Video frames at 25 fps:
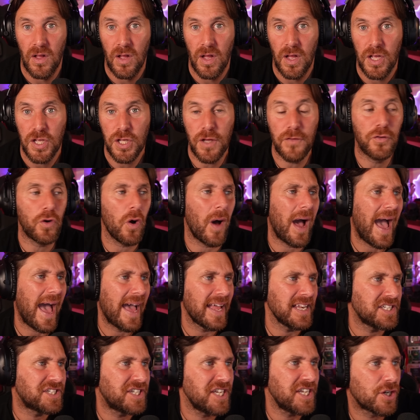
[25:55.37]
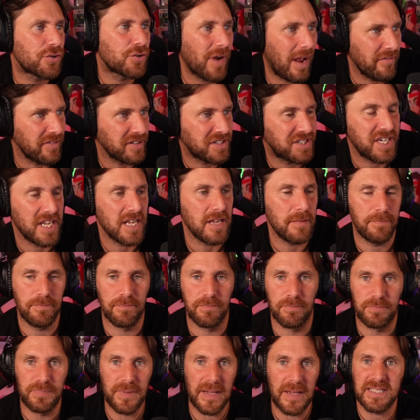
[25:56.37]
You've got anti gravity
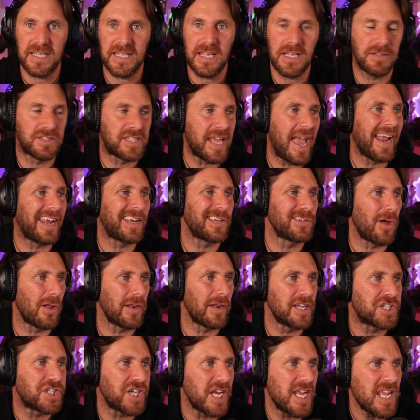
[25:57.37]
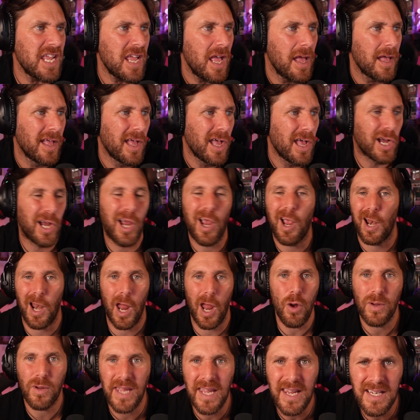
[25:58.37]
bloody technology,
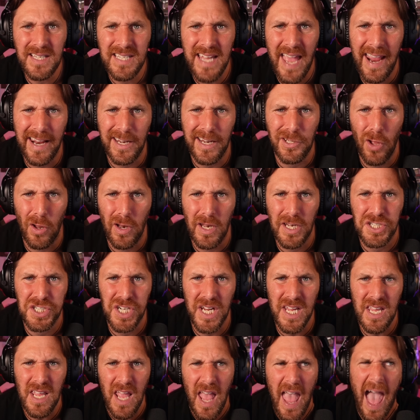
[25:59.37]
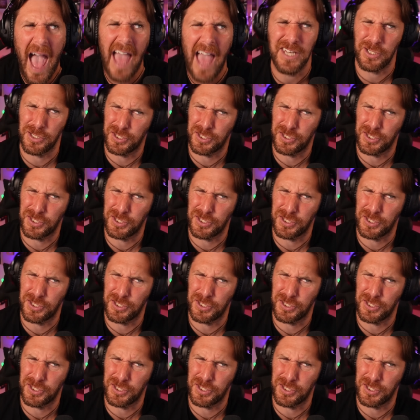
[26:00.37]
cloaking technology, and you're